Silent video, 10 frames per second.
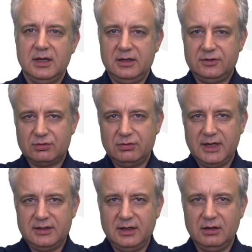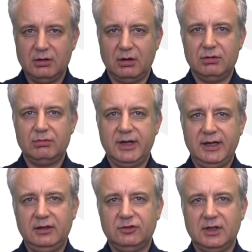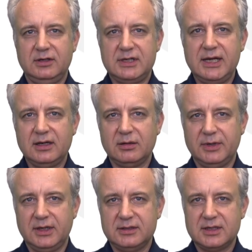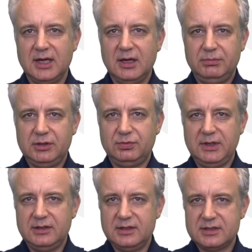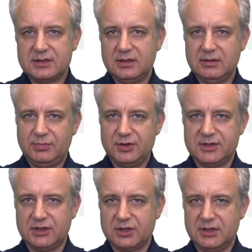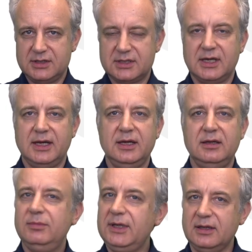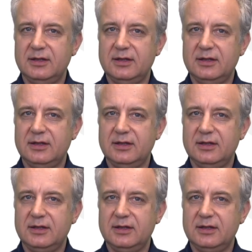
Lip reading: is creating long-range entanglement between distant positions A and B.